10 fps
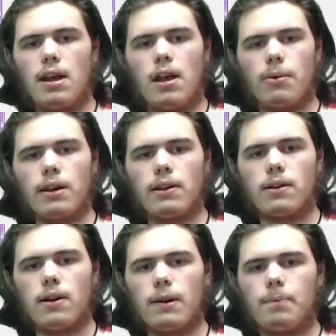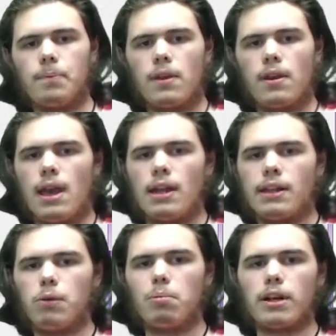Right click on it, and that will
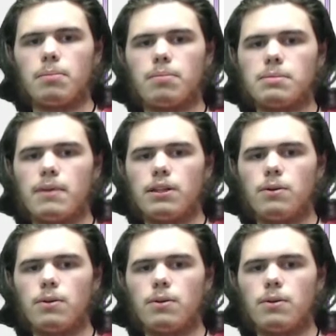bring up this menu,